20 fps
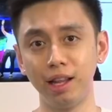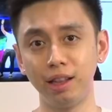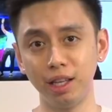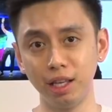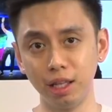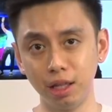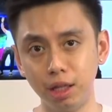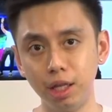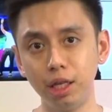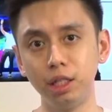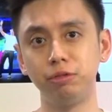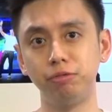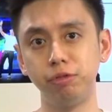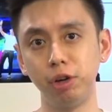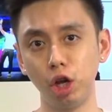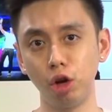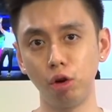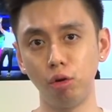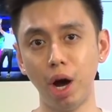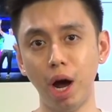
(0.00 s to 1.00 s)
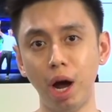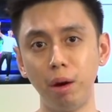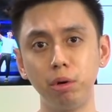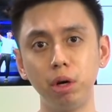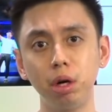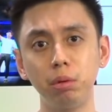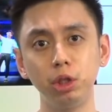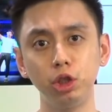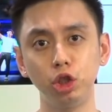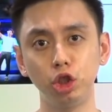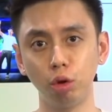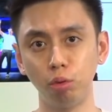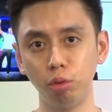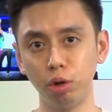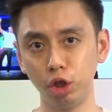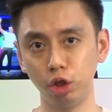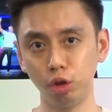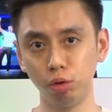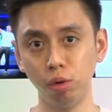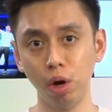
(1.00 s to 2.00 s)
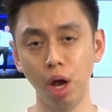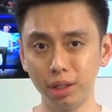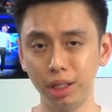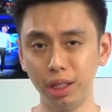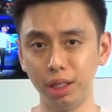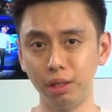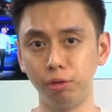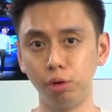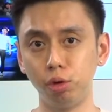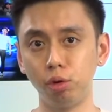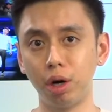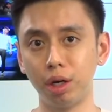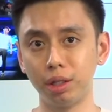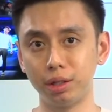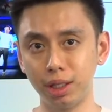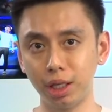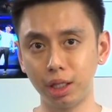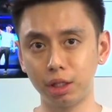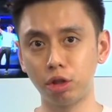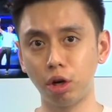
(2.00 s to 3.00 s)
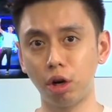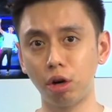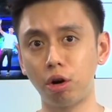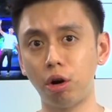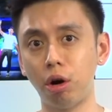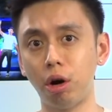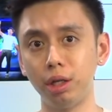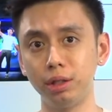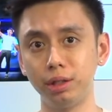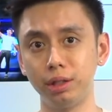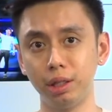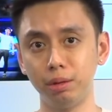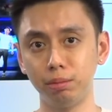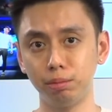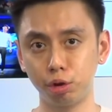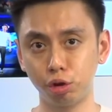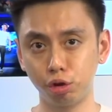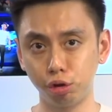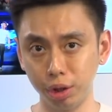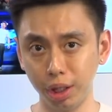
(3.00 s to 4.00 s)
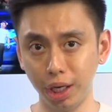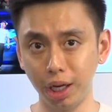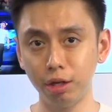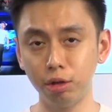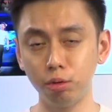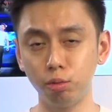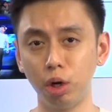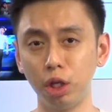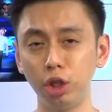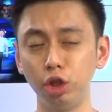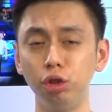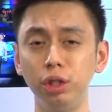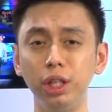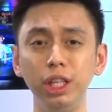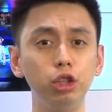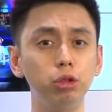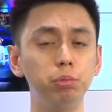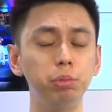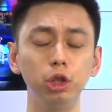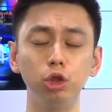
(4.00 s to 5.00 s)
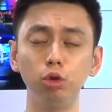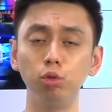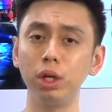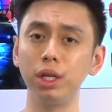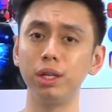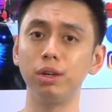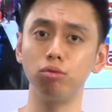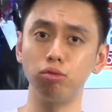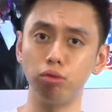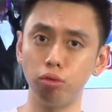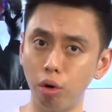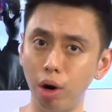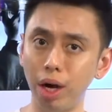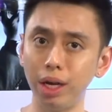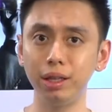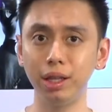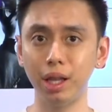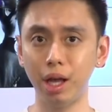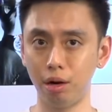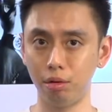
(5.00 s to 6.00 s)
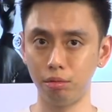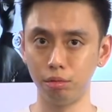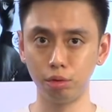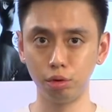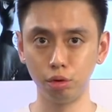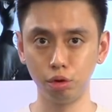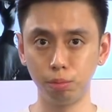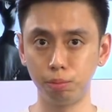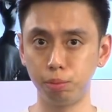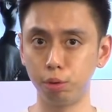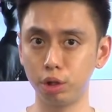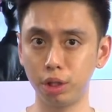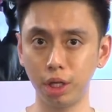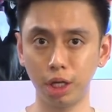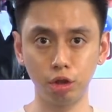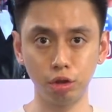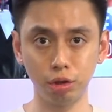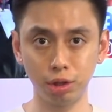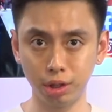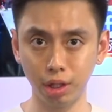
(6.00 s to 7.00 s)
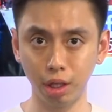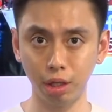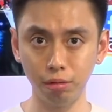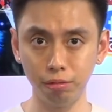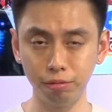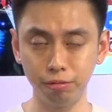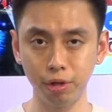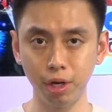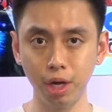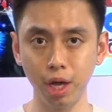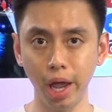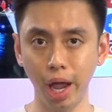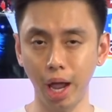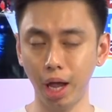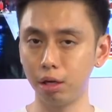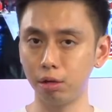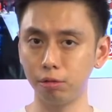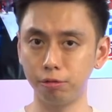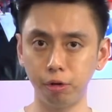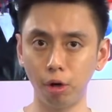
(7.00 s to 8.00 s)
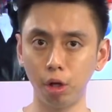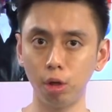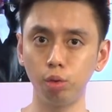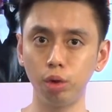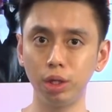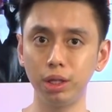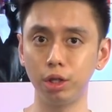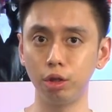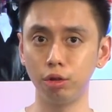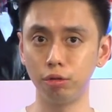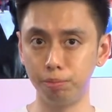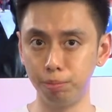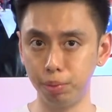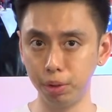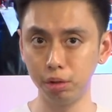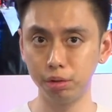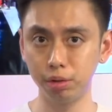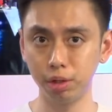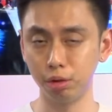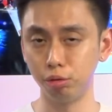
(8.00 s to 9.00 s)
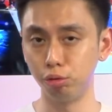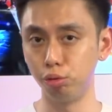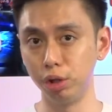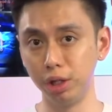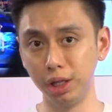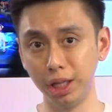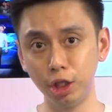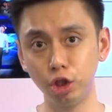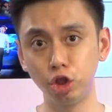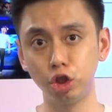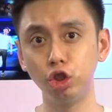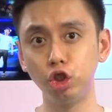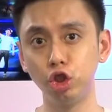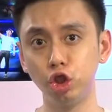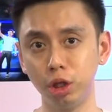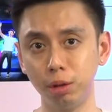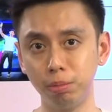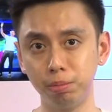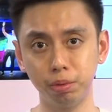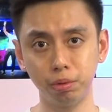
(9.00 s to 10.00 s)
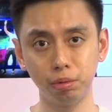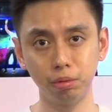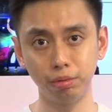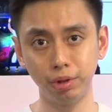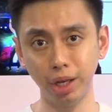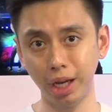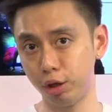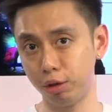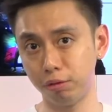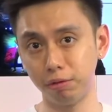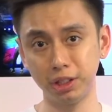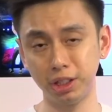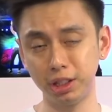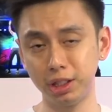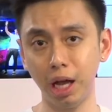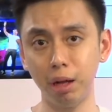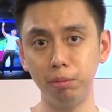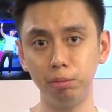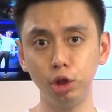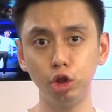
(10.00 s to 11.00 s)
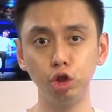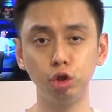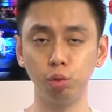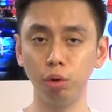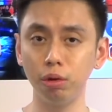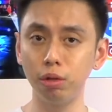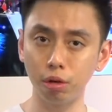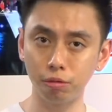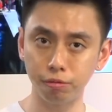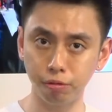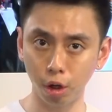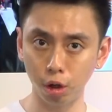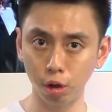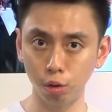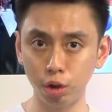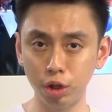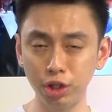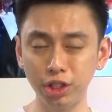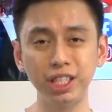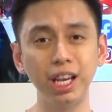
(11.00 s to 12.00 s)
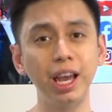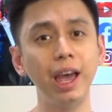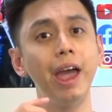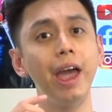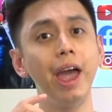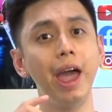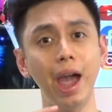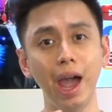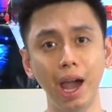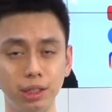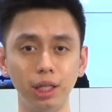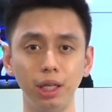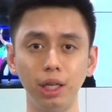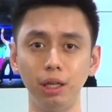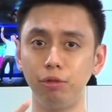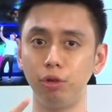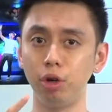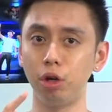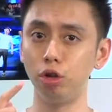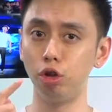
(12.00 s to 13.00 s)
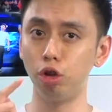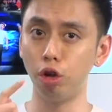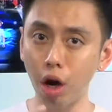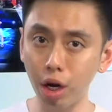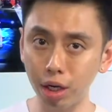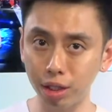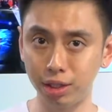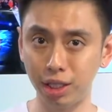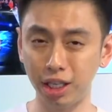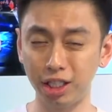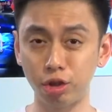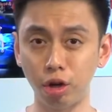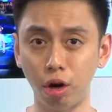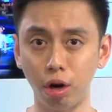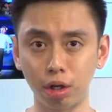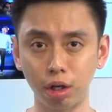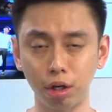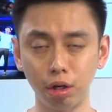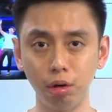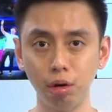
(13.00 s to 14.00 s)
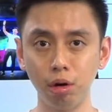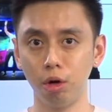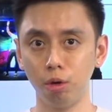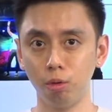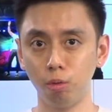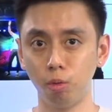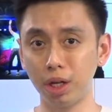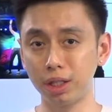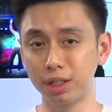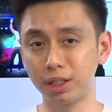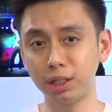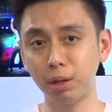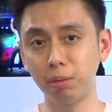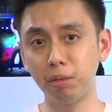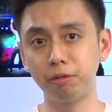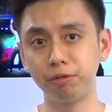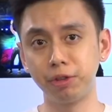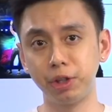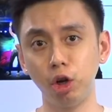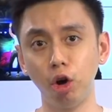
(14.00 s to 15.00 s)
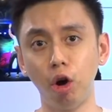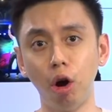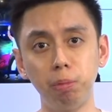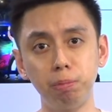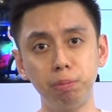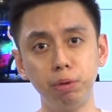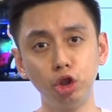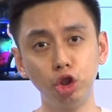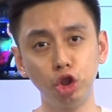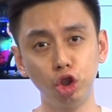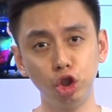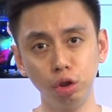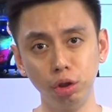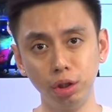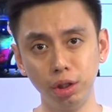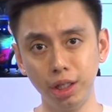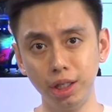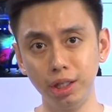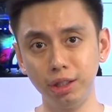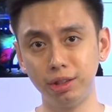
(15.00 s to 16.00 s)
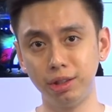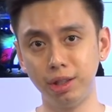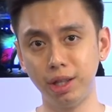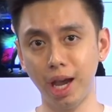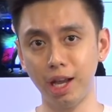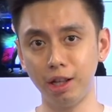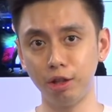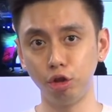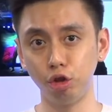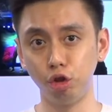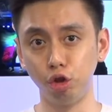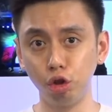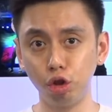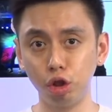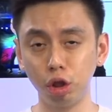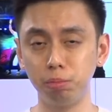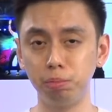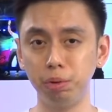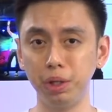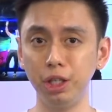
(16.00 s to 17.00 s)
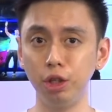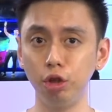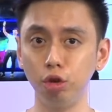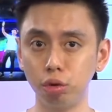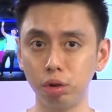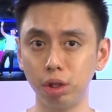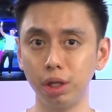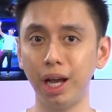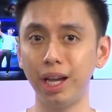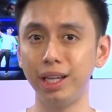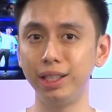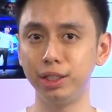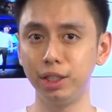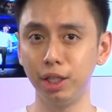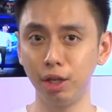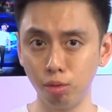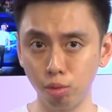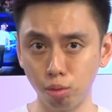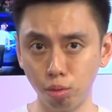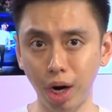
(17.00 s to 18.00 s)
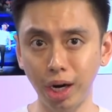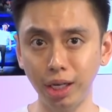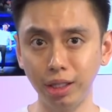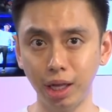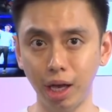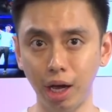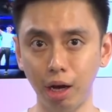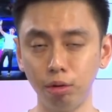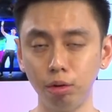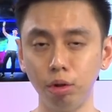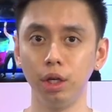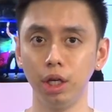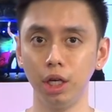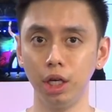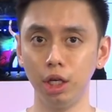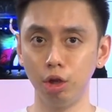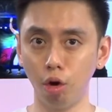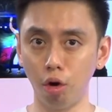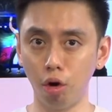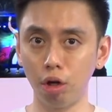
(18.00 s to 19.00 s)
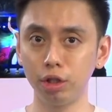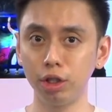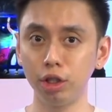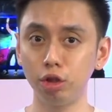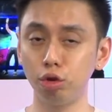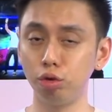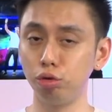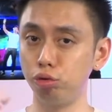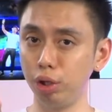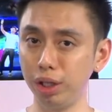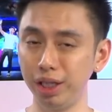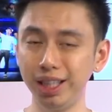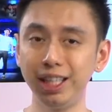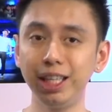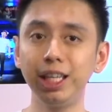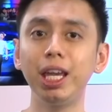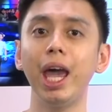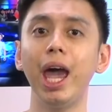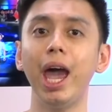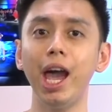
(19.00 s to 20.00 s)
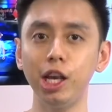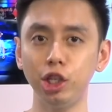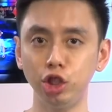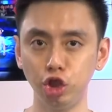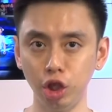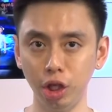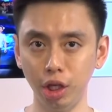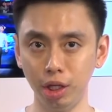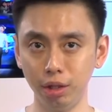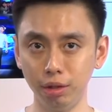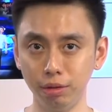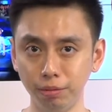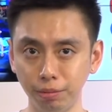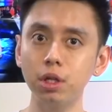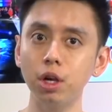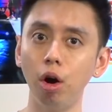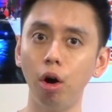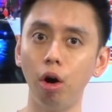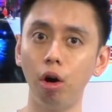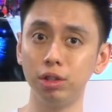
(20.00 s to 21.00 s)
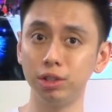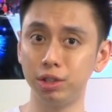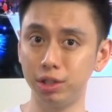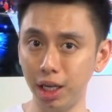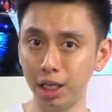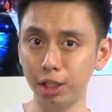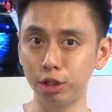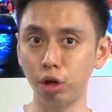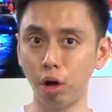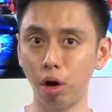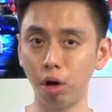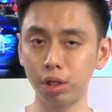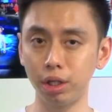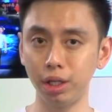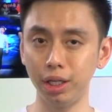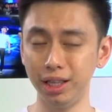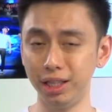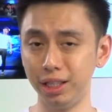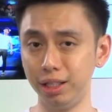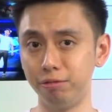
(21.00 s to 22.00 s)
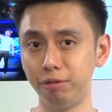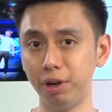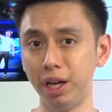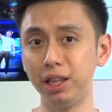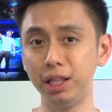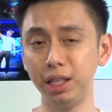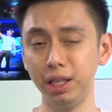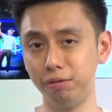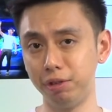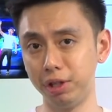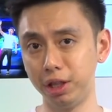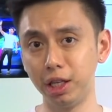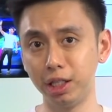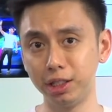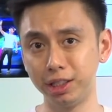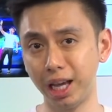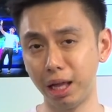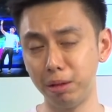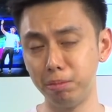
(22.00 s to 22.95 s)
In this video, I'm going to be showing you, if you are a TikTok content creator, what you need to be doing right now to protect yourself and the following that you've built and the relationship that you've established with your followers. And if you're not a TikToker, what some of the opportunities that you could be utilizing right now in order to really cash in on TikTok in the event if it does get